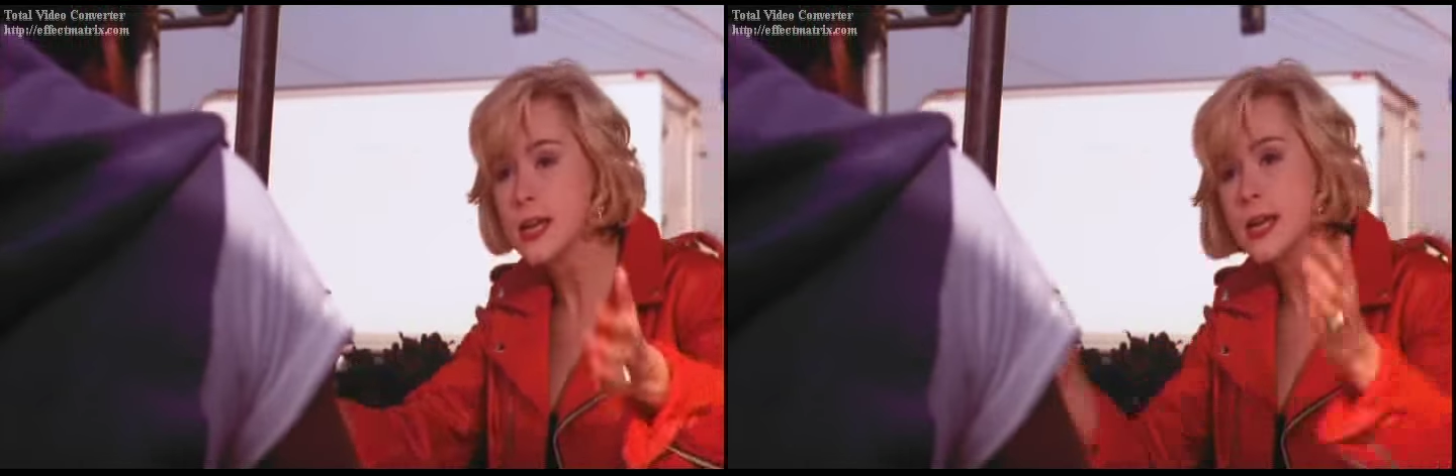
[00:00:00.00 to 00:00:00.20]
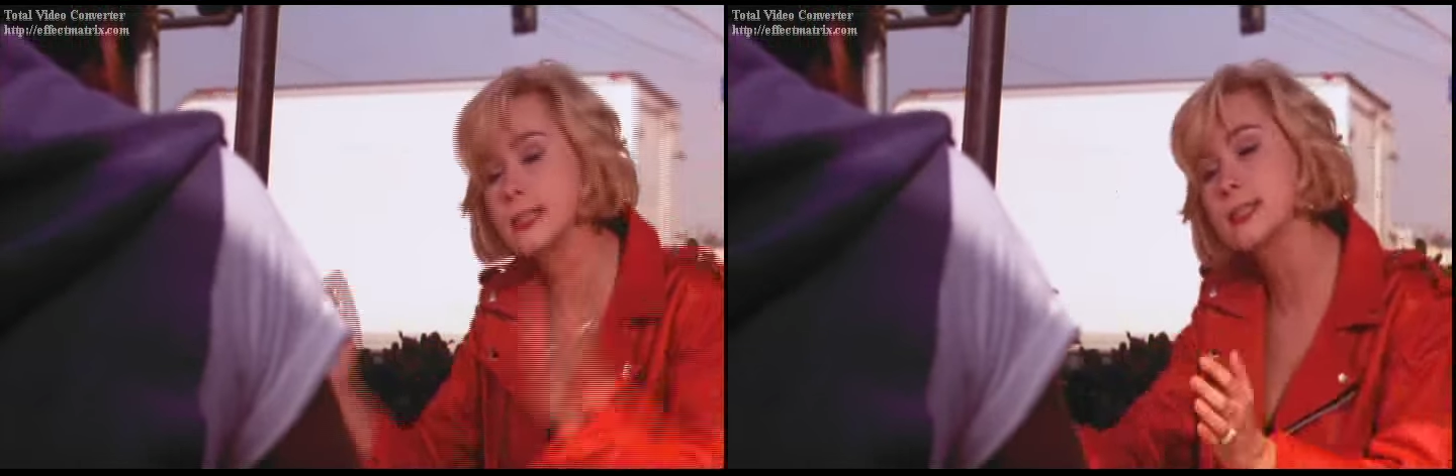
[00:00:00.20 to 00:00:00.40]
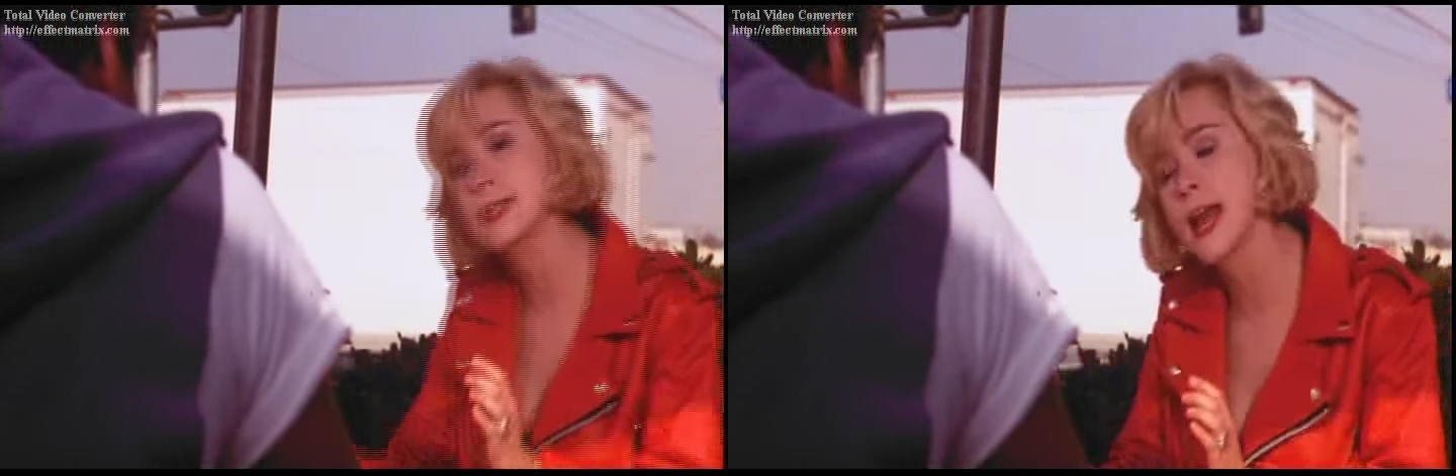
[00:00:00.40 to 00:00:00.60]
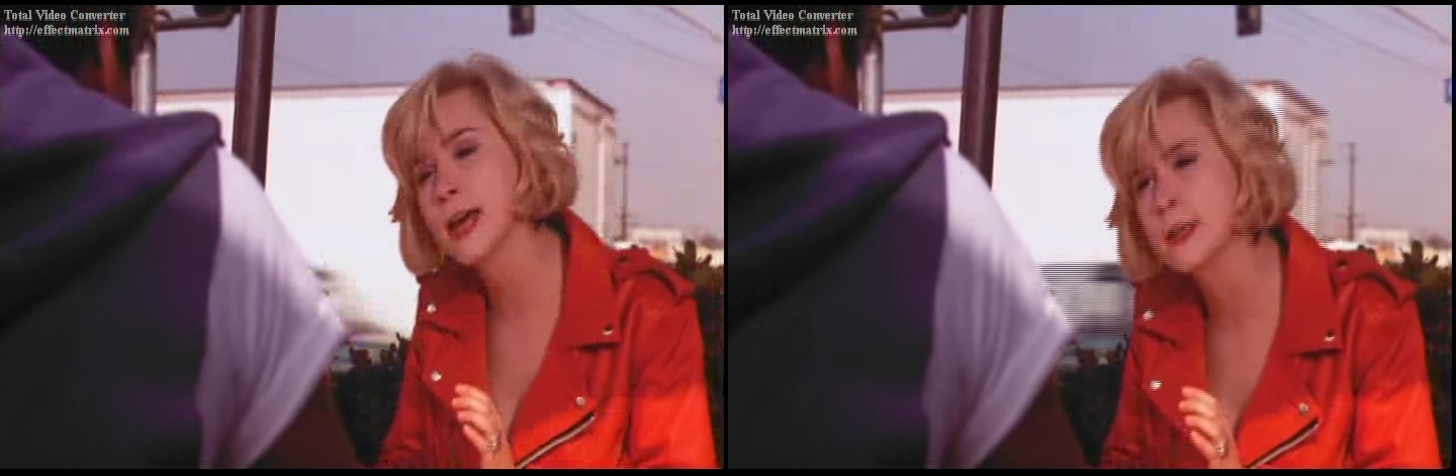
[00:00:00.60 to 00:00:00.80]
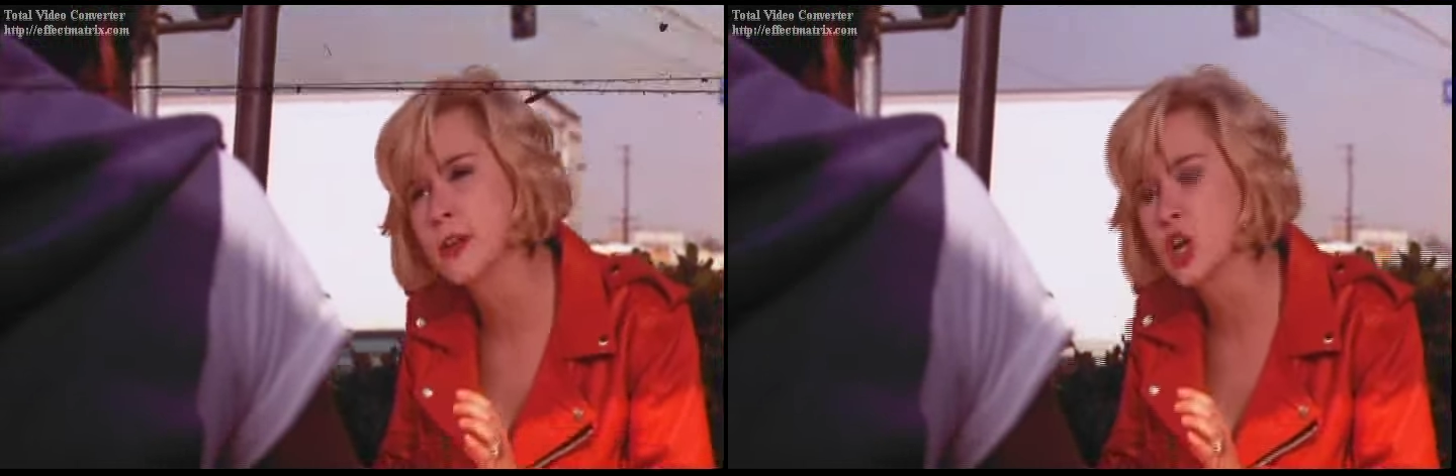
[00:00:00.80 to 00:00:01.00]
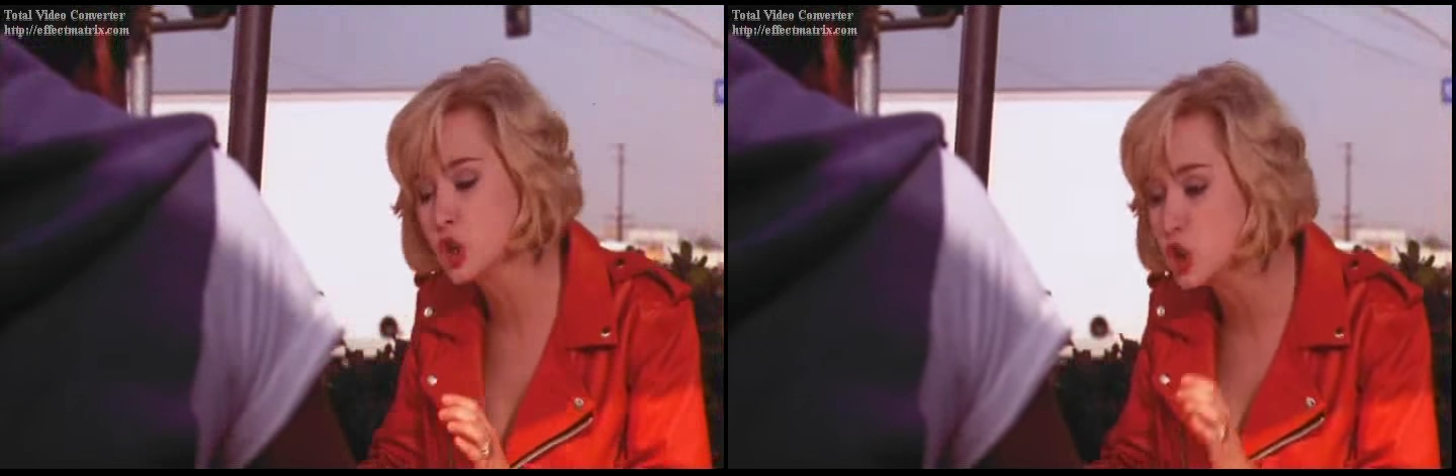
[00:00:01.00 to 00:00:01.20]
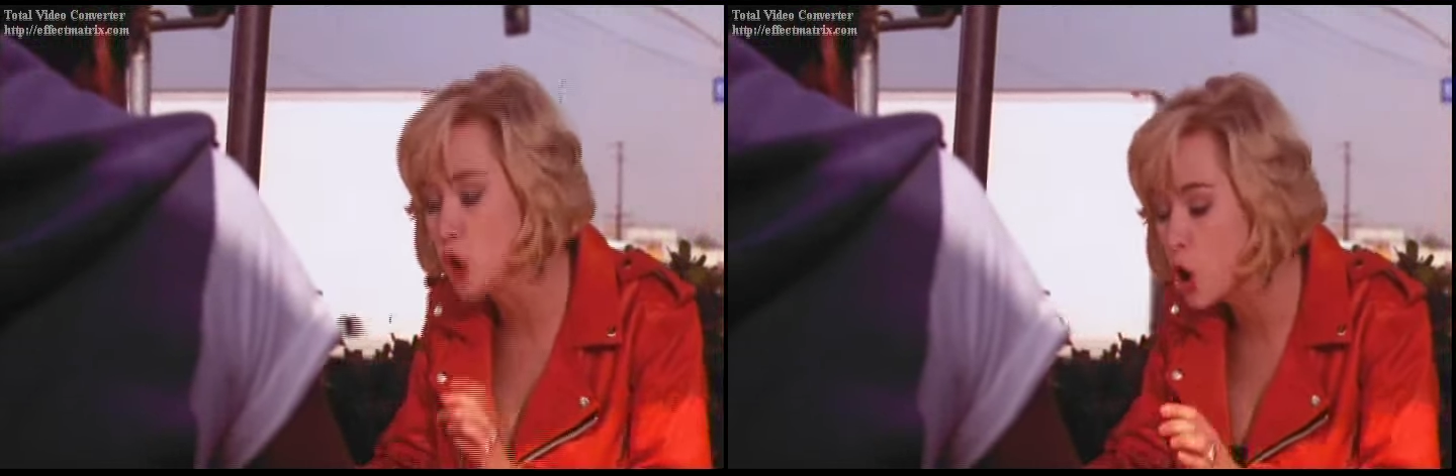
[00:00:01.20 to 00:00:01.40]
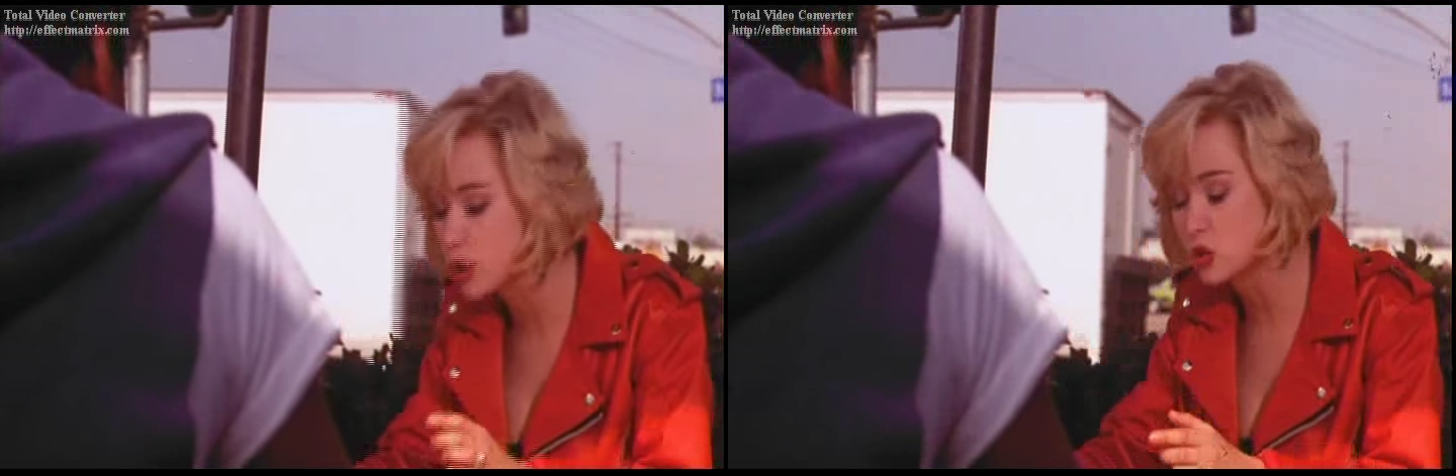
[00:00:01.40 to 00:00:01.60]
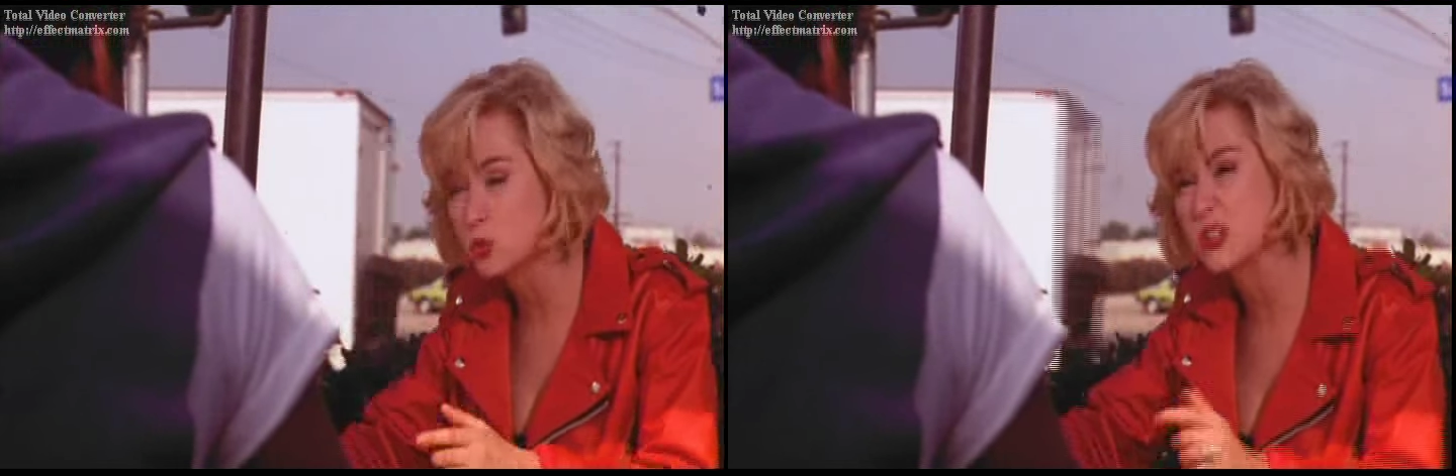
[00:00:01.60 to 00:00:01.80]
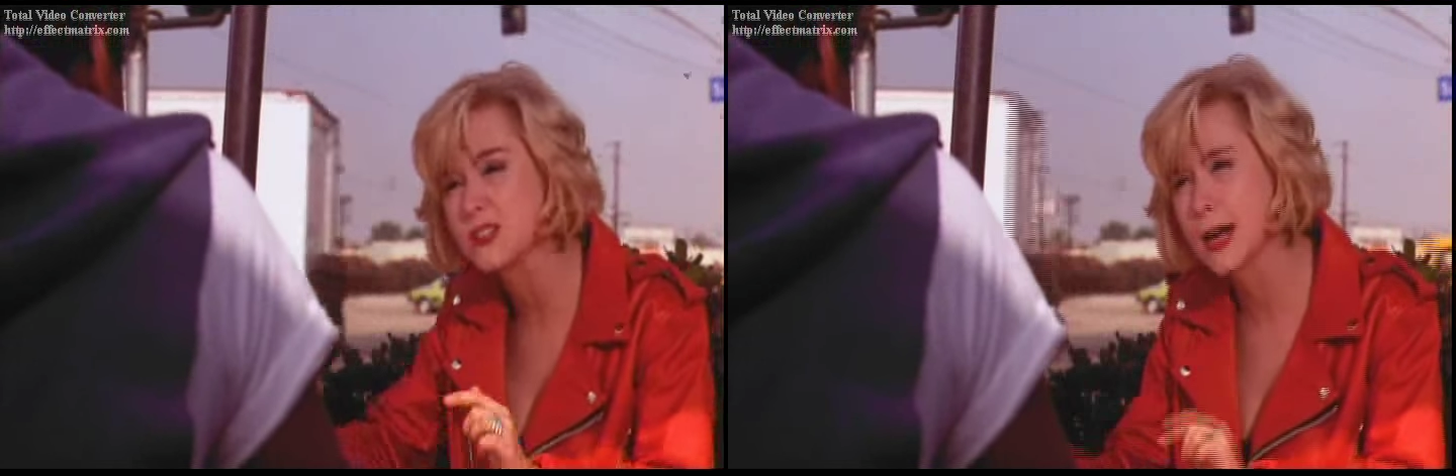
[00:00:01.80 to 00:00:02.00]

And standing there is Dolenz with this